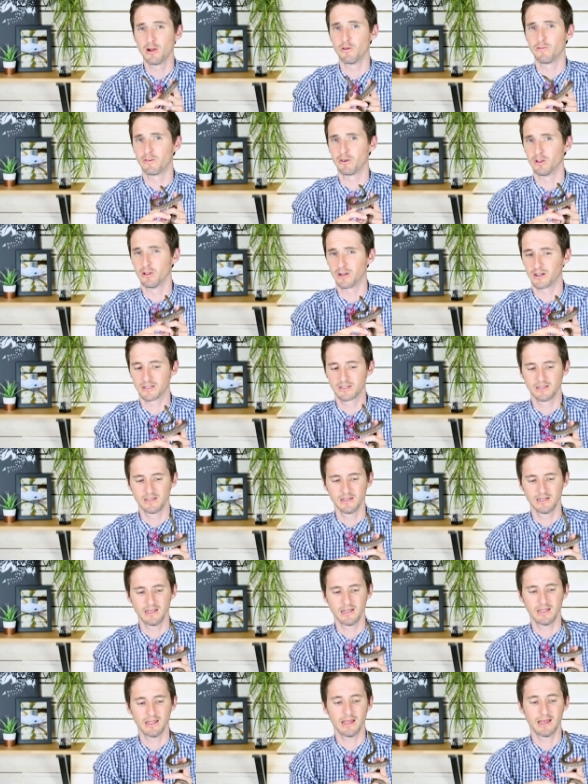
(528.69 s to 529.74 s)
overlooked,
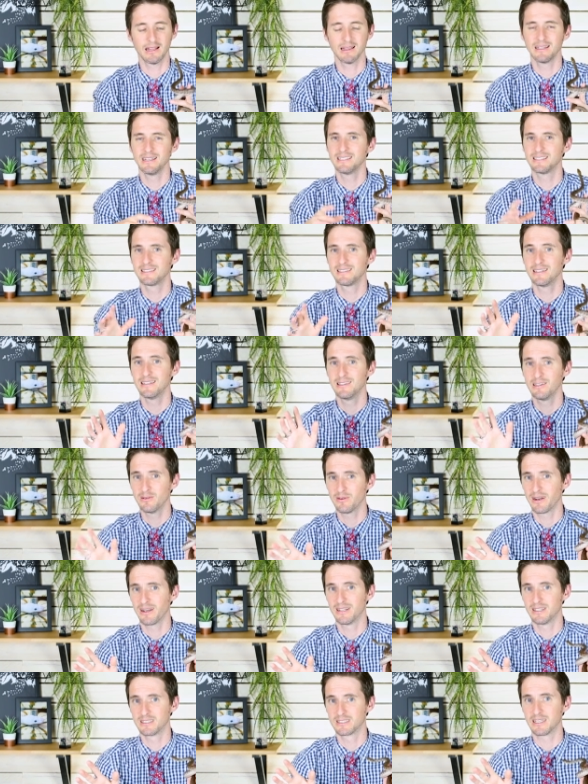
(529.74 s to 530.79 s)
at least in the
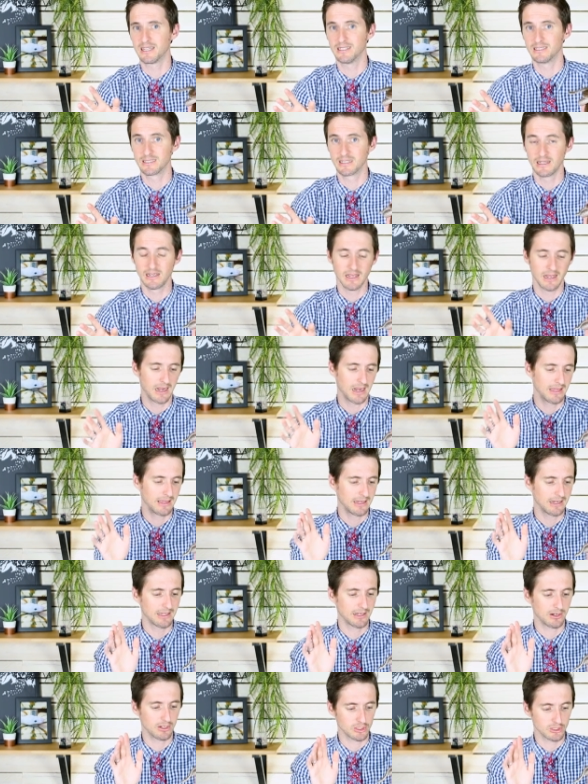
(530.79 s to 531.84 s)
United States. I
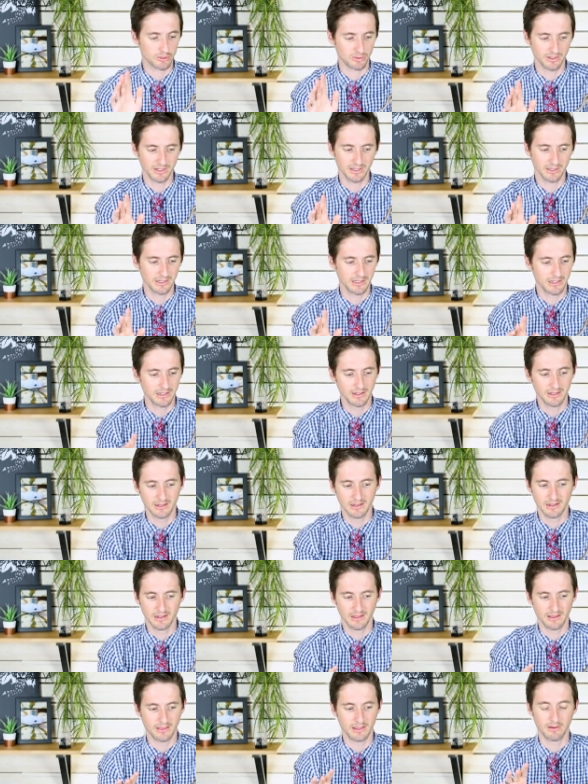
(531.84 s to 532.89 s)
think in Australia,
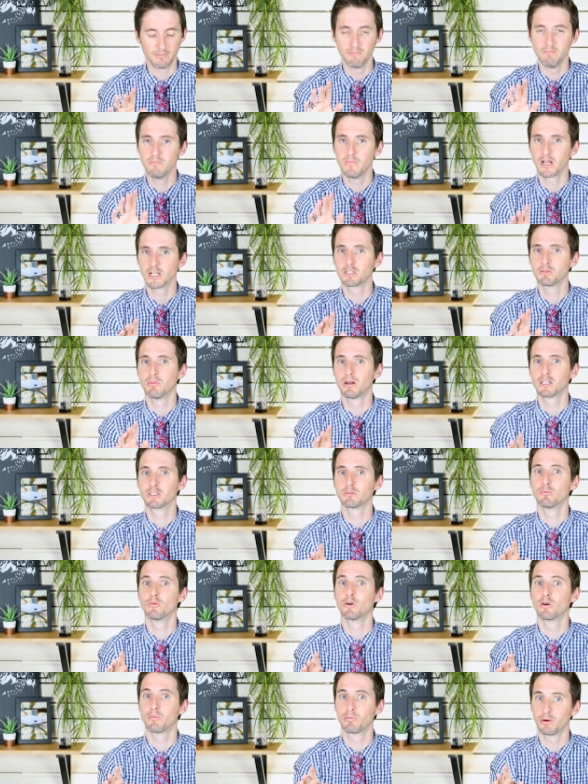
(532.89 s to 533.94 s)
they're much, much
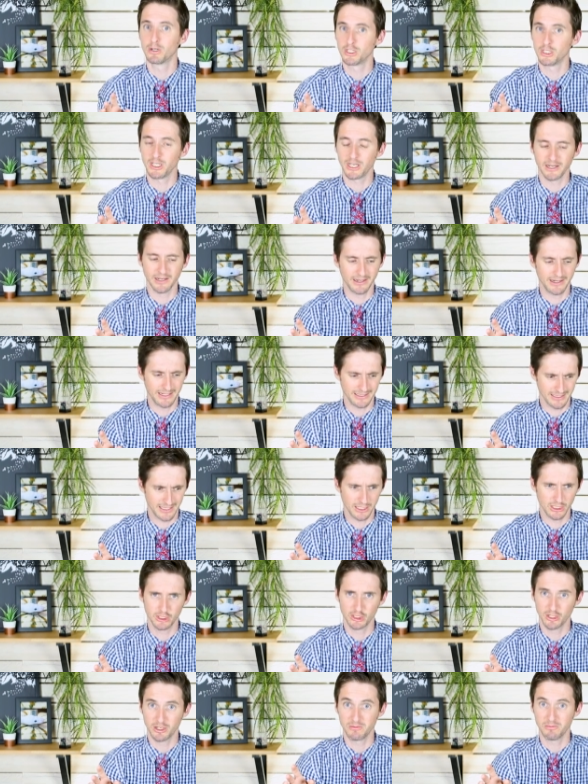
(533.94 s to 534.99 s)
more appreciated, as they
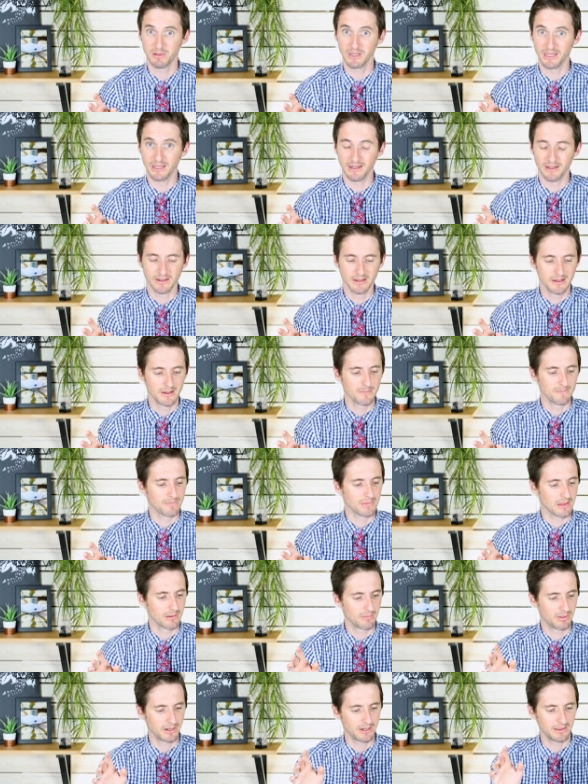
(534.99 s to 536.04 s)
should be.
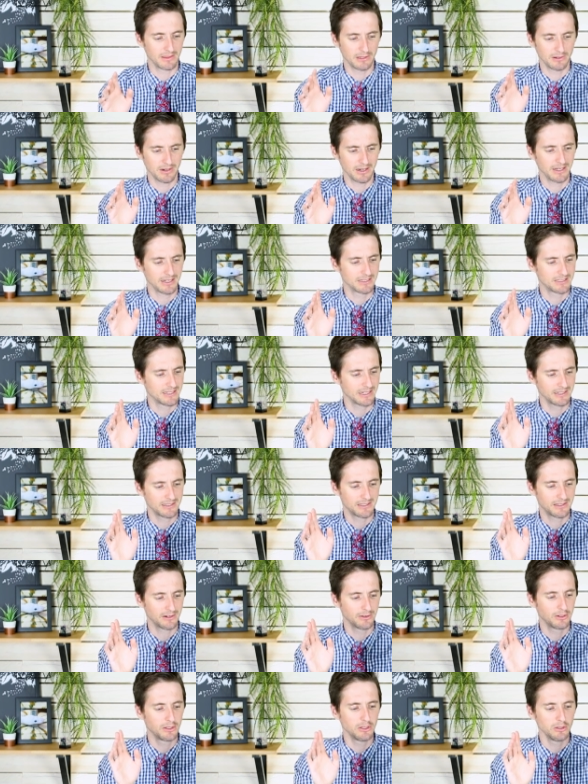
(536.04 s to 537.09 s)
But in the United States,
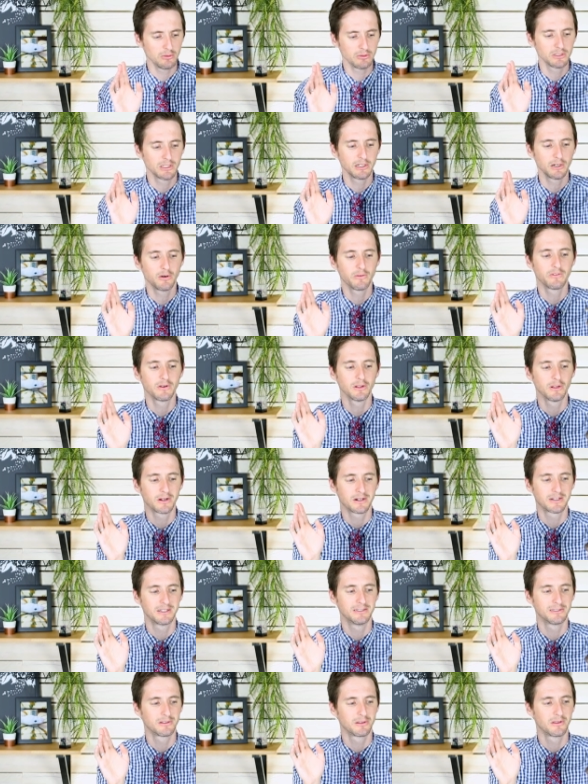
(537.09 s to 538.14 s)
they're hugely
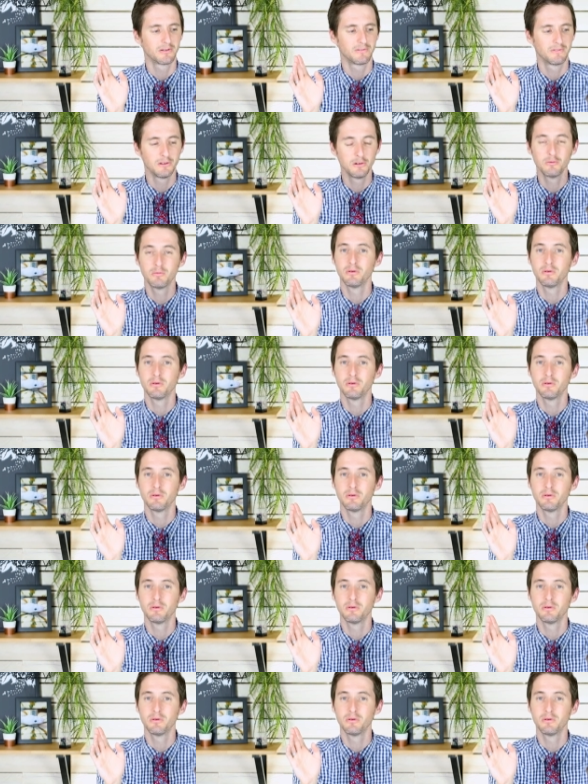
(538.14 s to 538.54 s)
overlooked, and so the few